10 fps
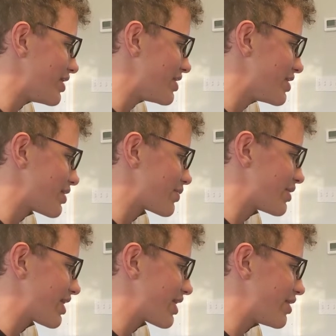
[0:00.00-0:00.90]
and then this
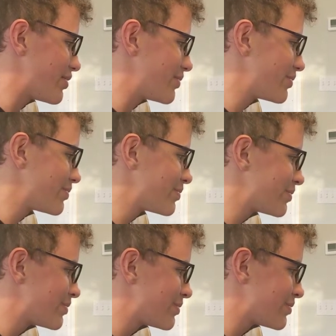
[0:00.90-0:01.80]
one I can do
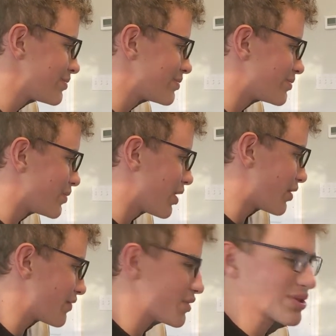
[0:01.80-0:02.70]

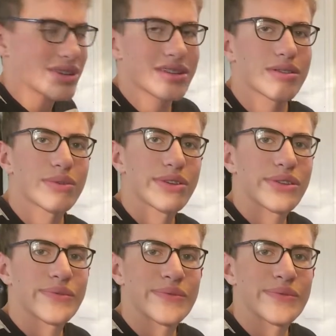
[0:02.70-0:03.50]
all of those things with.